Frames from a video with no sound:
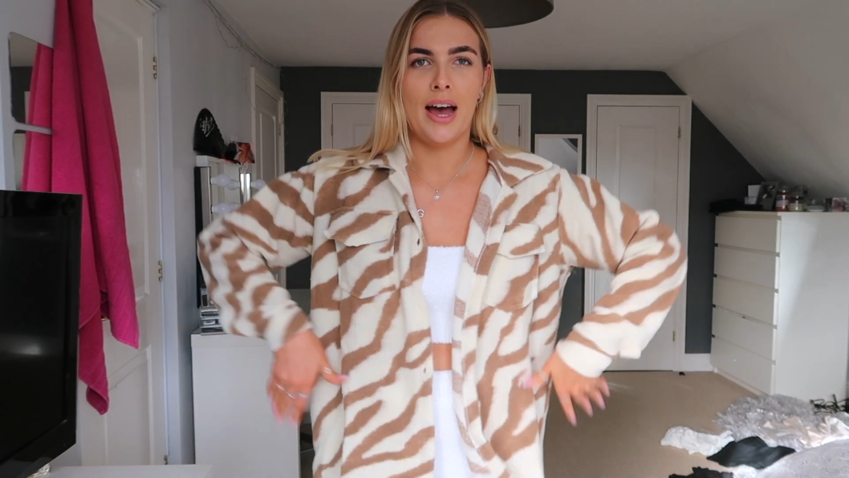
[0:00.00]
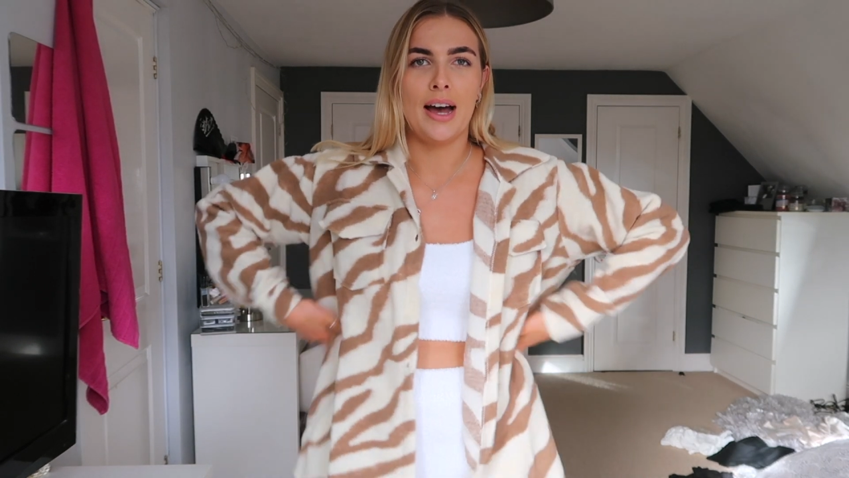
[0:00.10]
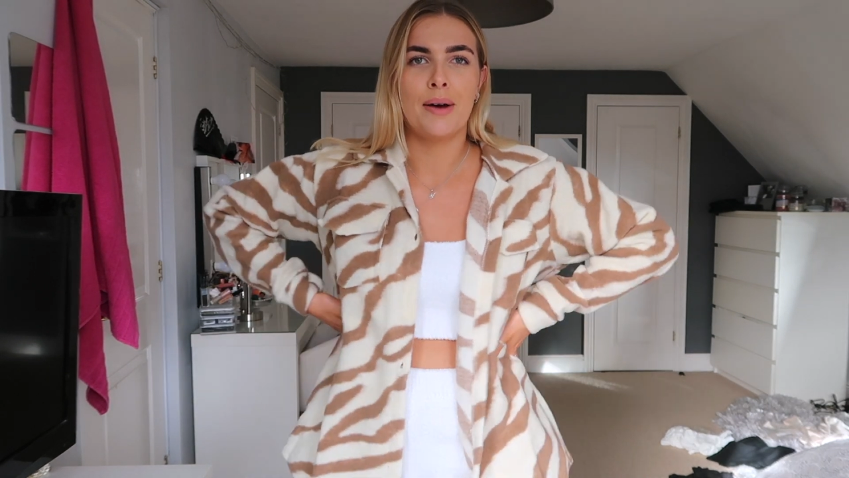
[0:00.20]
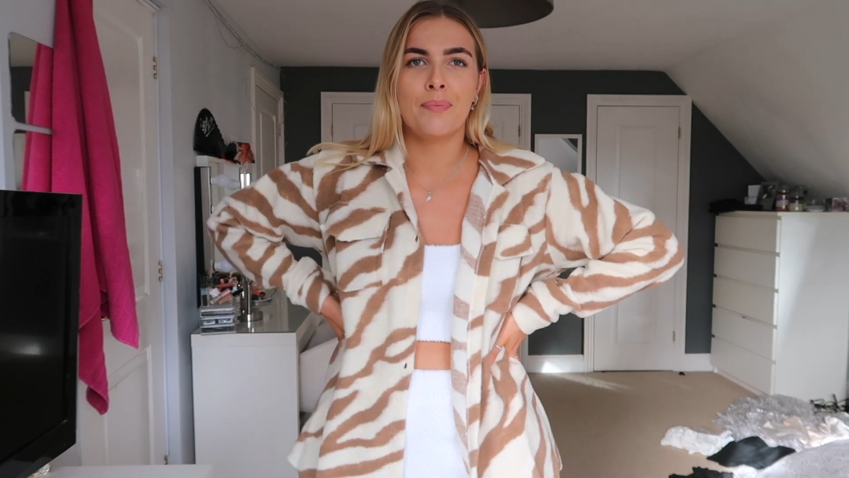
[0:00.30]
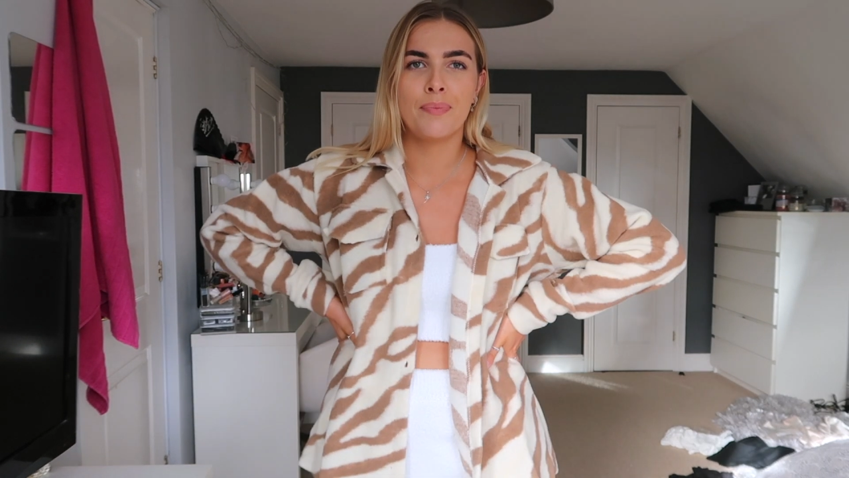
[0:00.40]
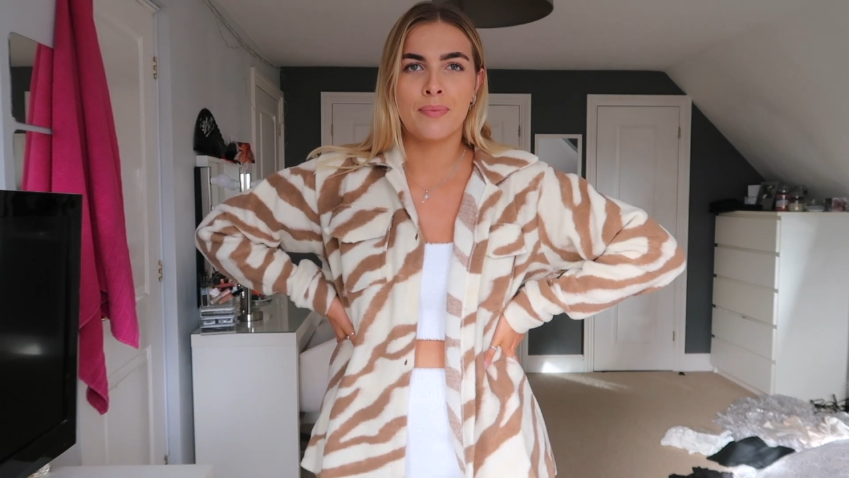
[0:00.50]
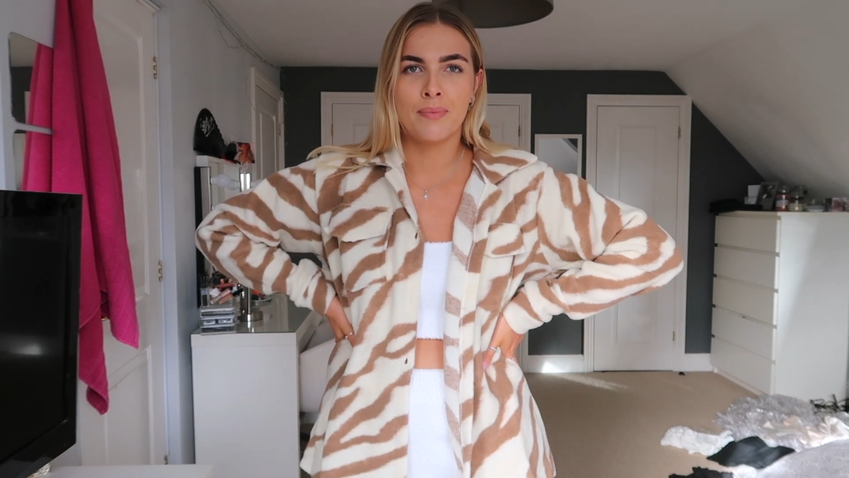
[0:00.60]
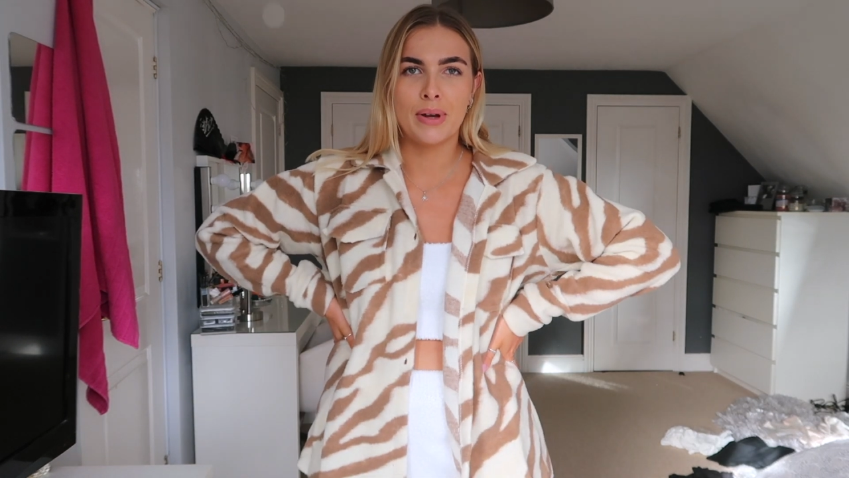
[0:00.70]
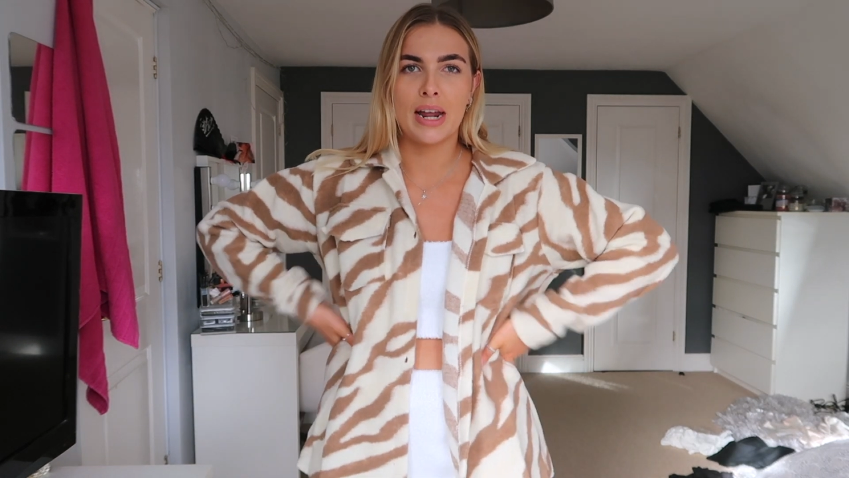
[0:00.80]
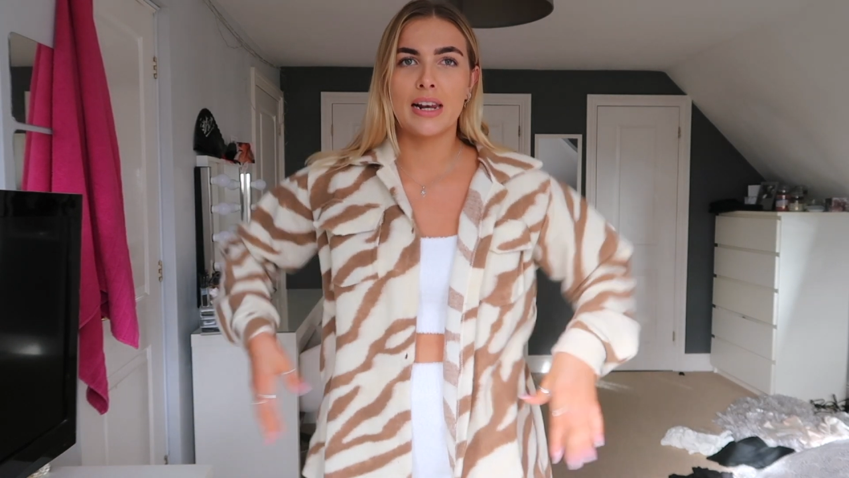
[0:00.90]

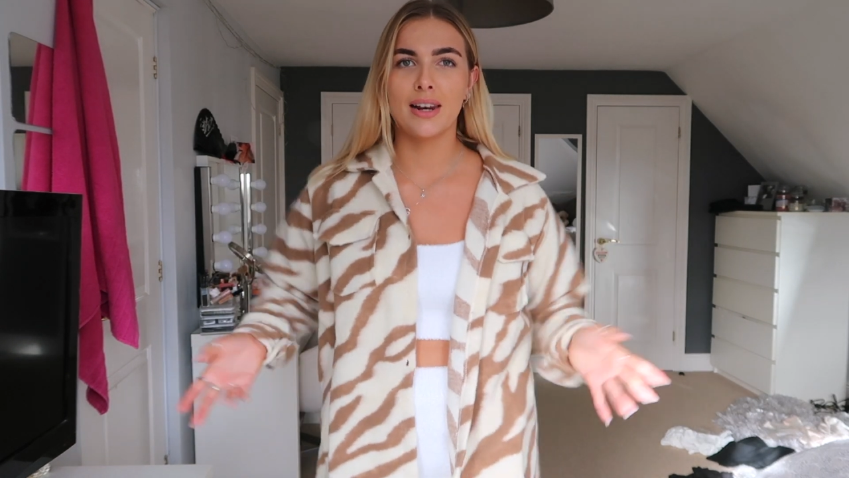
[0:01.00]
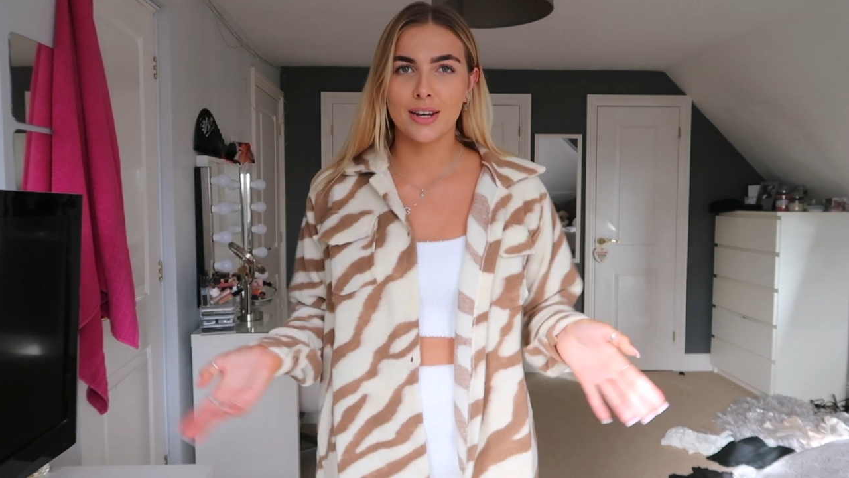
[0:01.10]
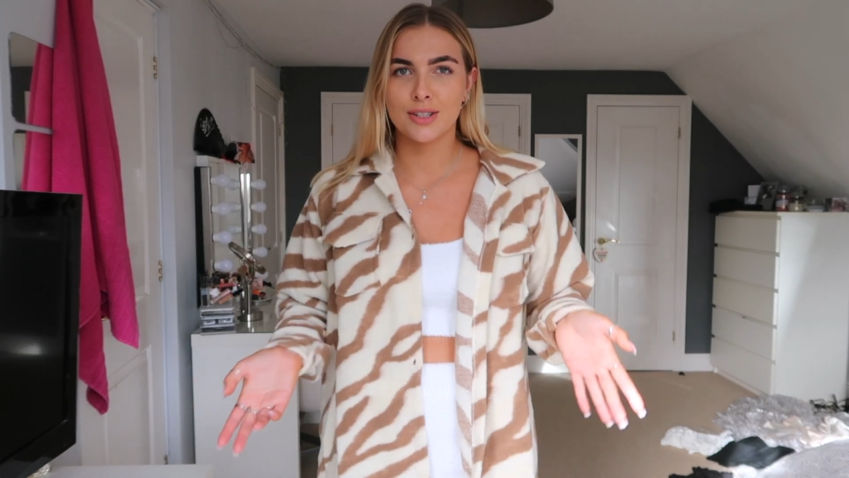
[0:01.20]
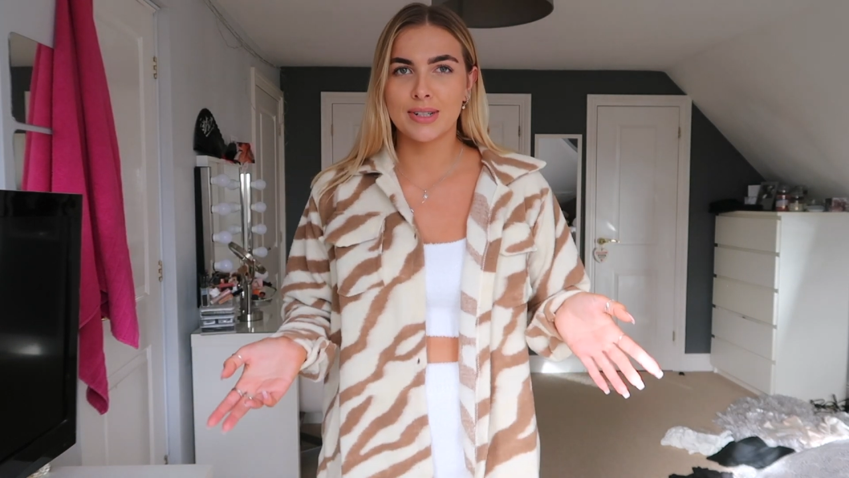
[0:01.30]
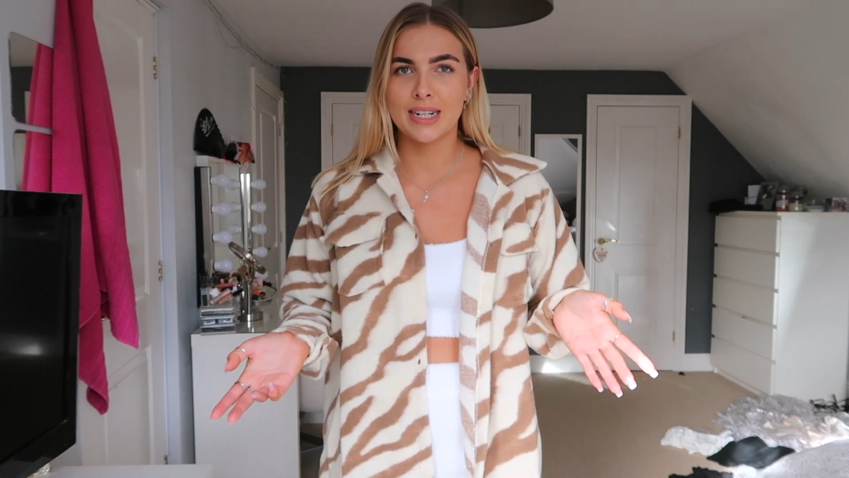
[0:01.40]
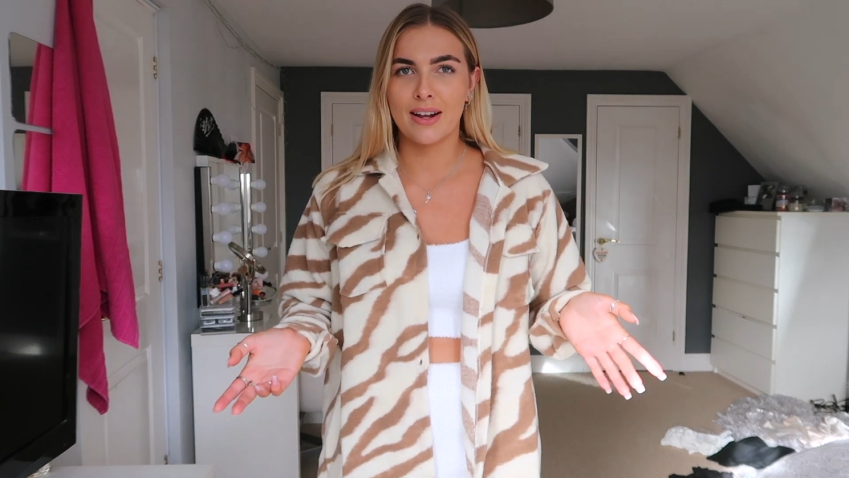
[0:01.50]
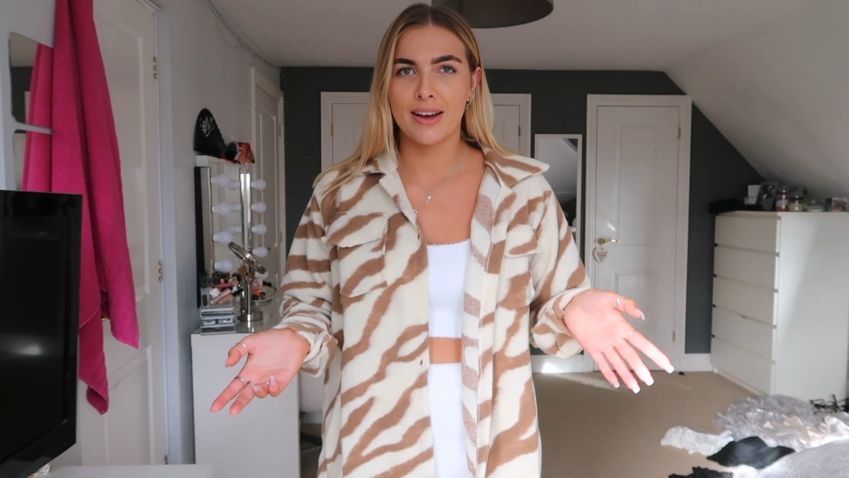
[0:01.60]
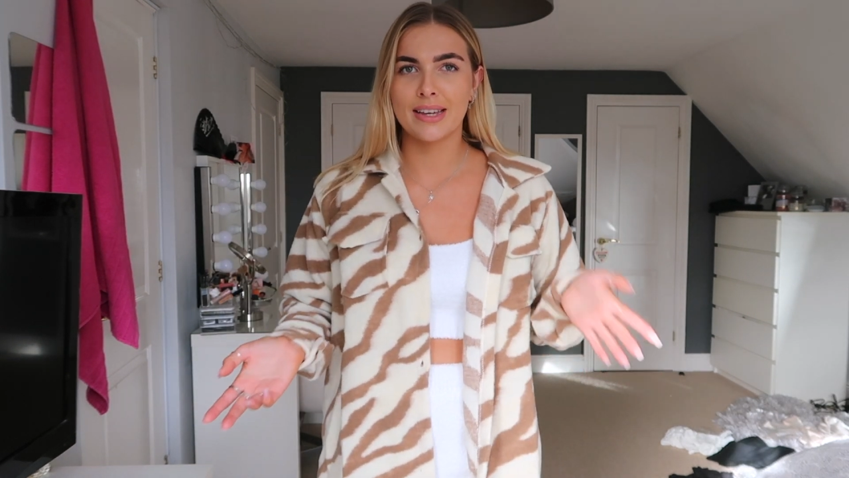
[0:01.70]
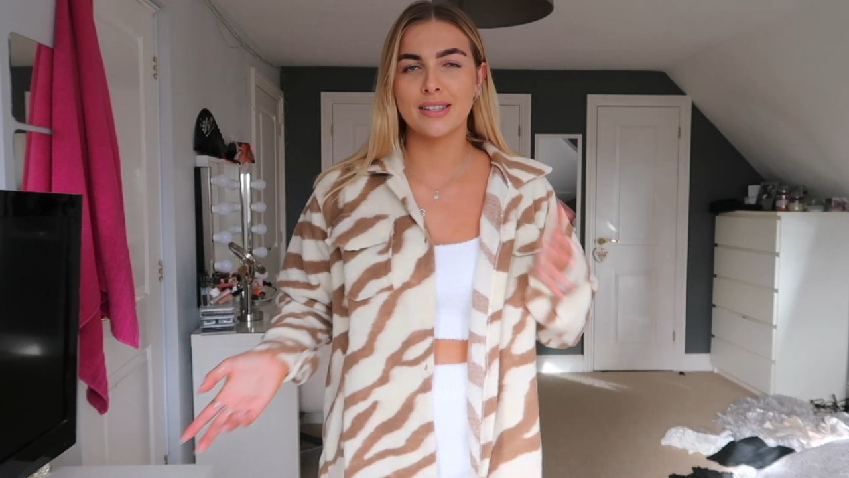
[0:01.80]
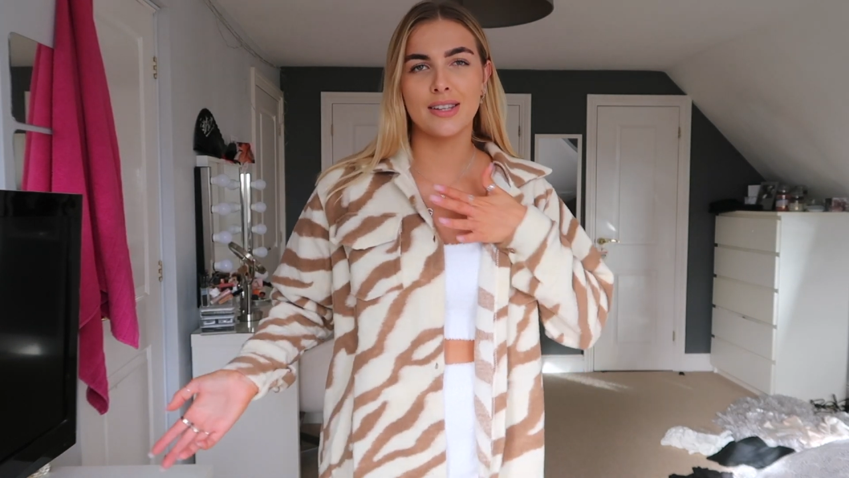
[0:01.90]
But looks really nice,